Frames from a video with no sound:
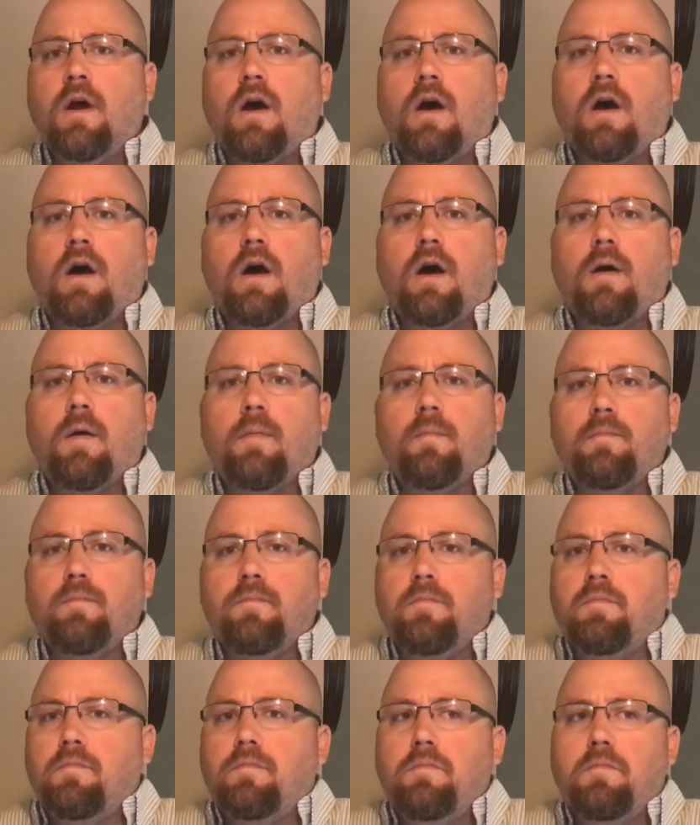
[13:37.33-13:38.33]
Um,
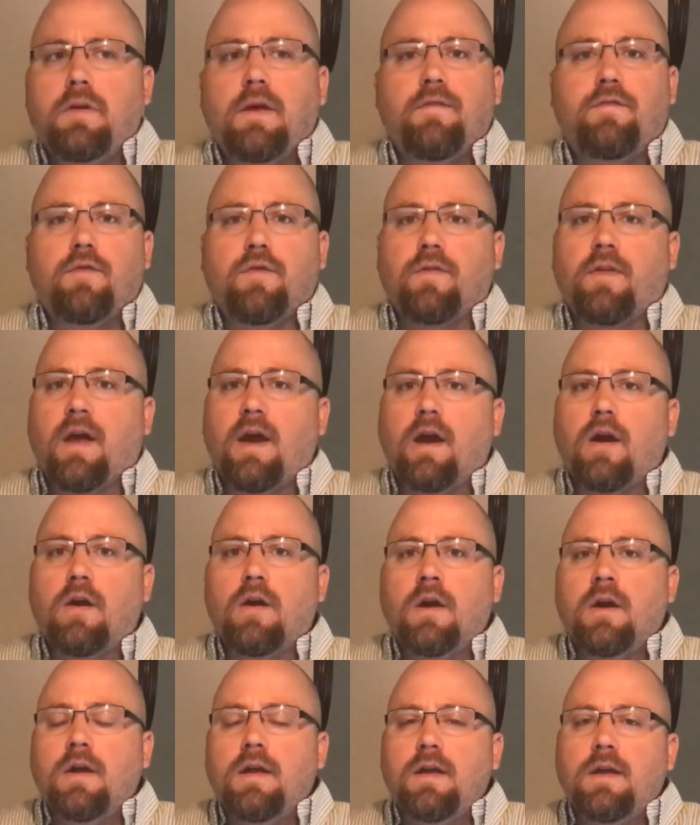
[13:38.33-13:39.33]
if you're
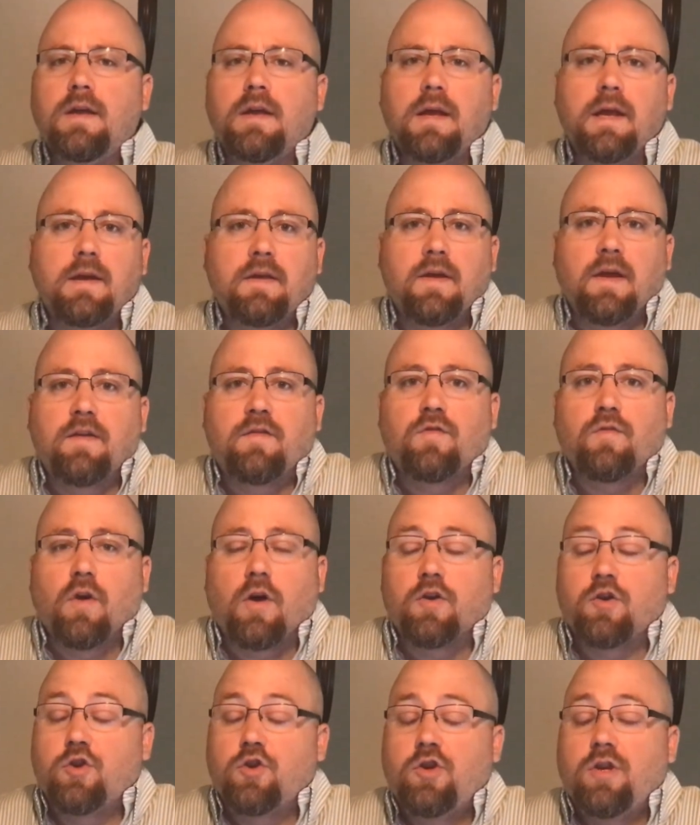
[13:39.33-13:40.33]
there, you, it, it's
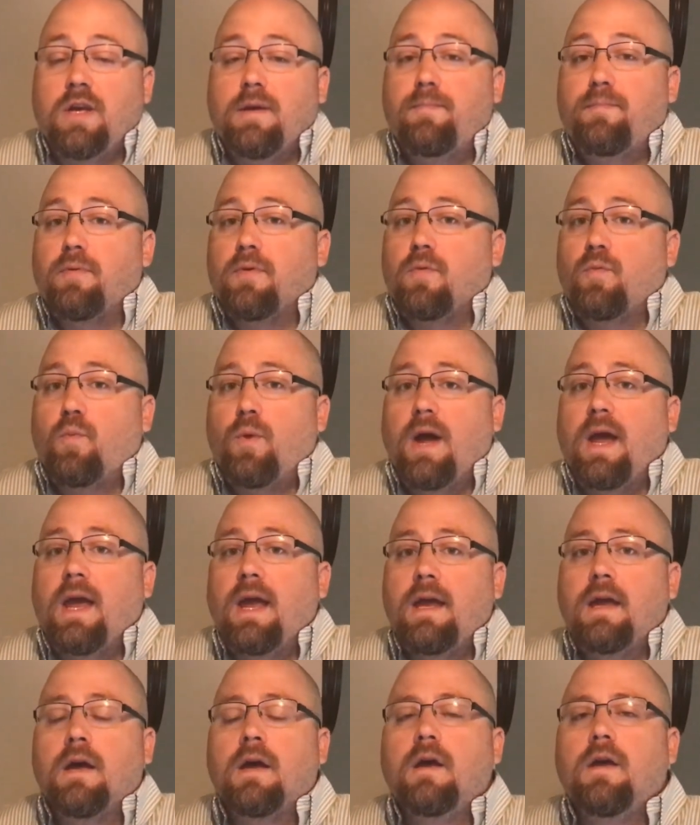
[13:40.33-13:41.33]
a cheap
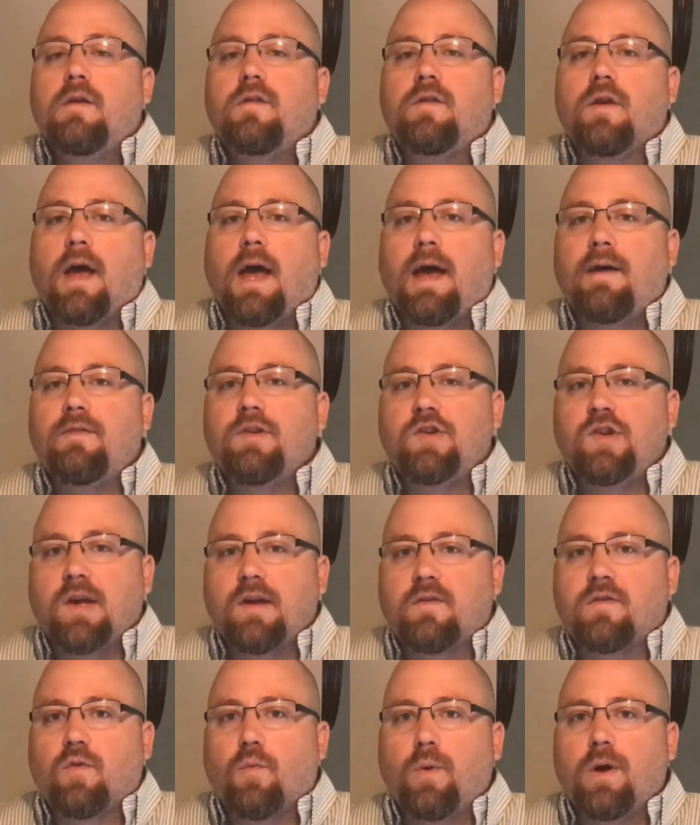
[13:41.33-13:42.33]
way to have a
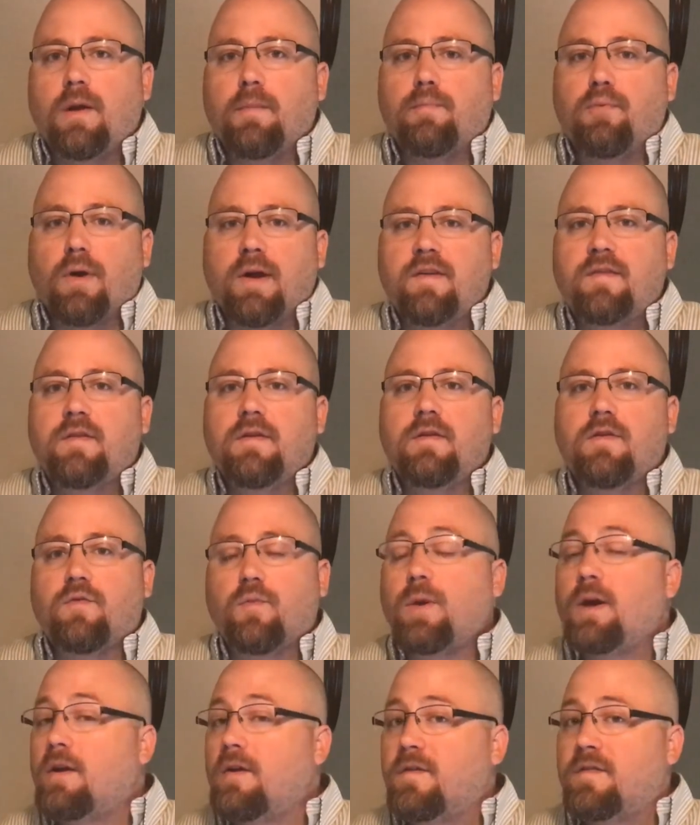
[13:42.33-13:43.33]
chance to win a bracelet.
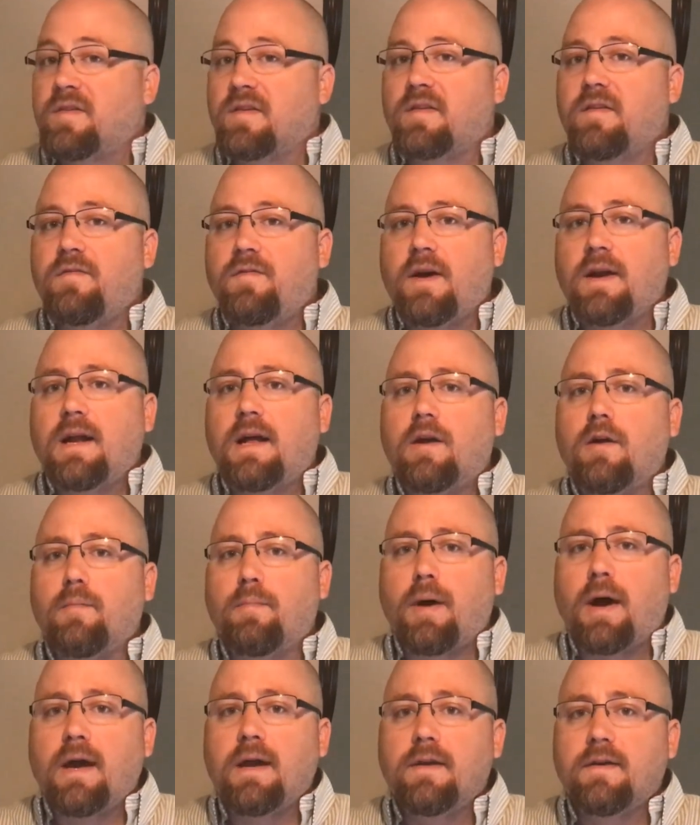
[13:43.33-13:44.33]
$365
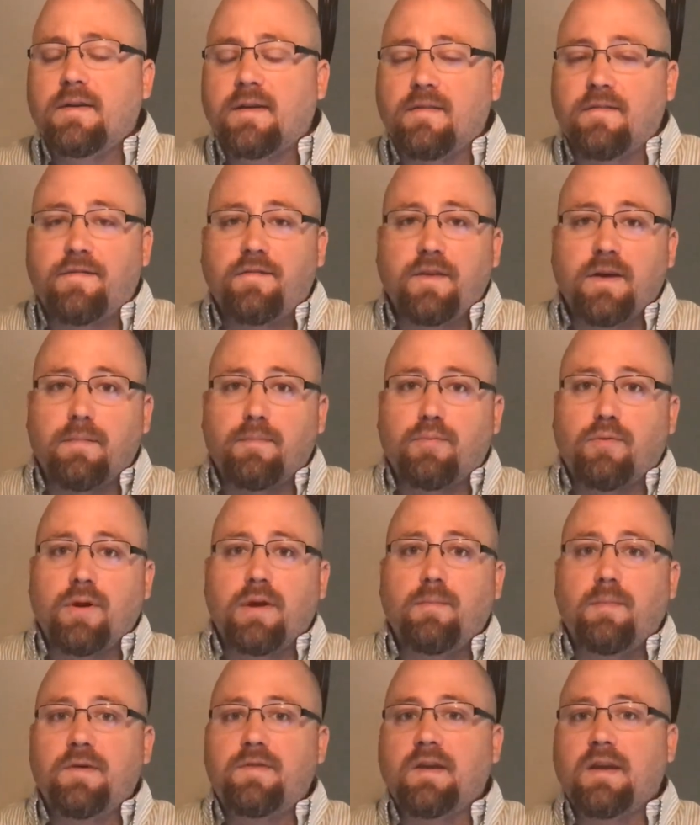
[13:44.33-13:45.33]
buy-in can fit
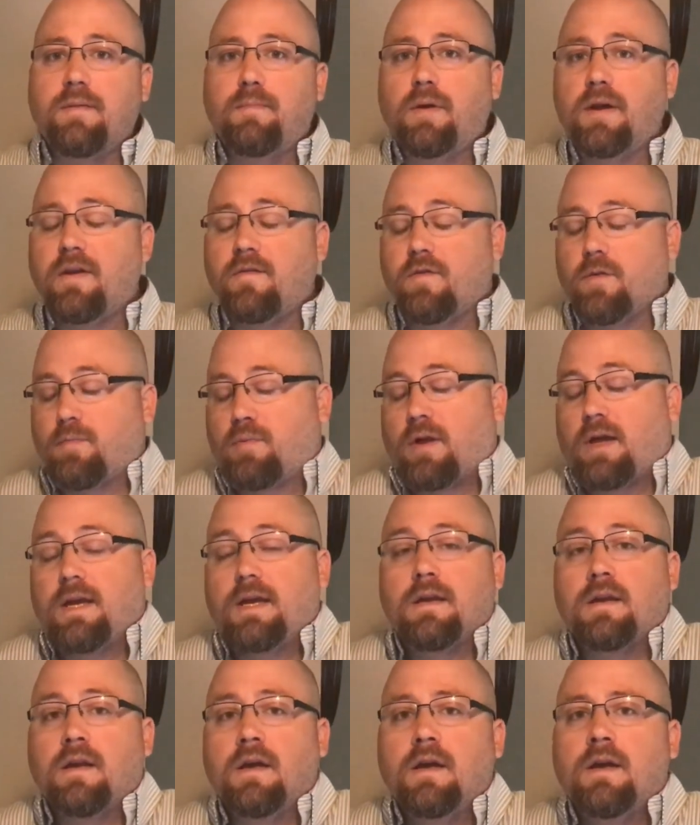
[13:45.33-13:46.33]
pretty much anybody if you're
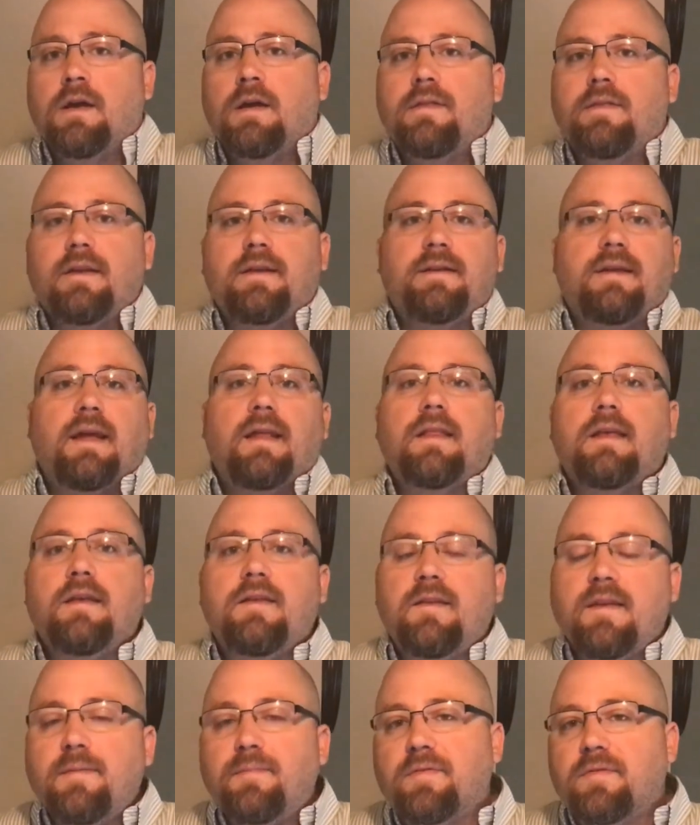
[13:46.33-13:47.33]
playing the daily
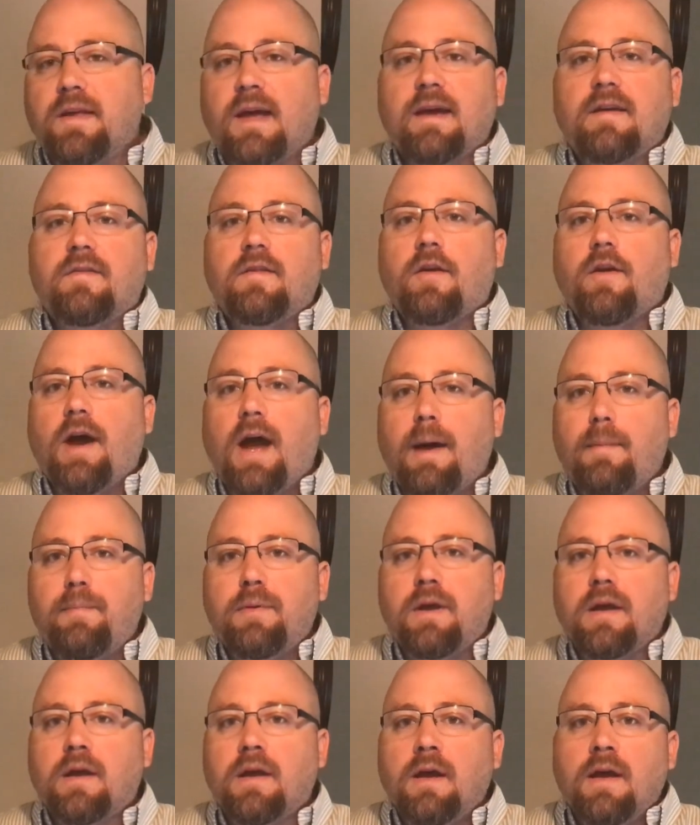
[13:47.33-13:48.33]
deep stacks that are
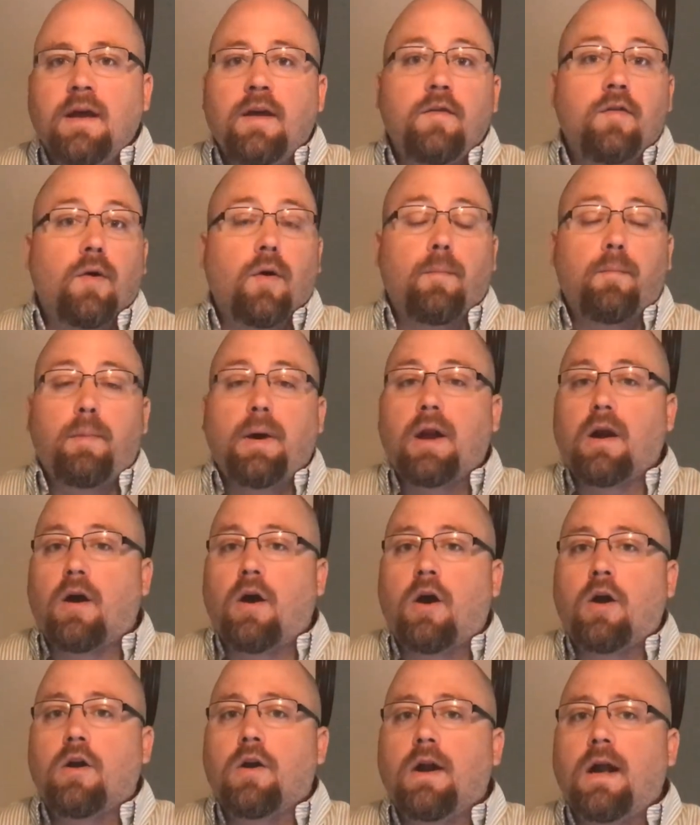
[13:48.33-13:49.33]
happening to
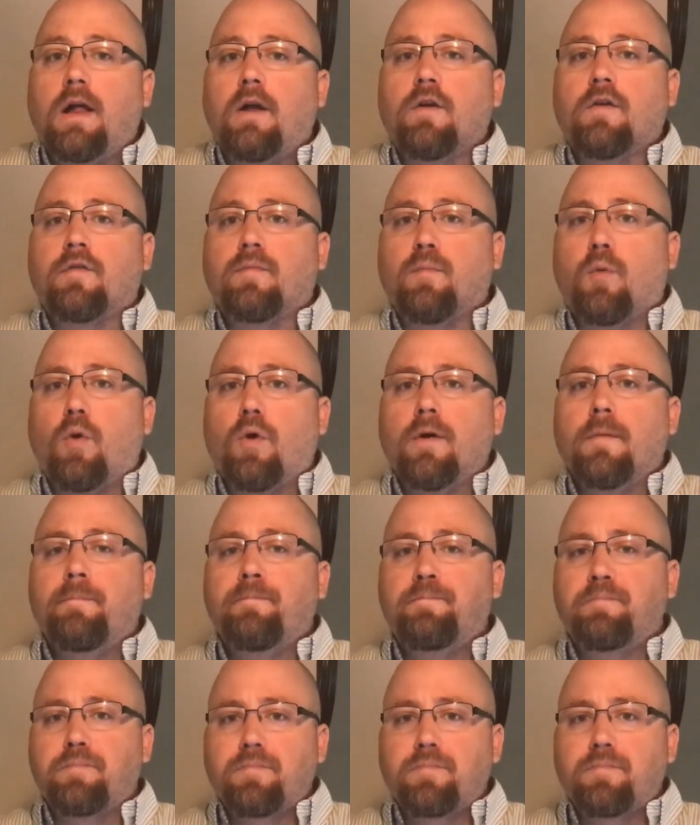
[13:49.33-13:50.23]
about $100 more,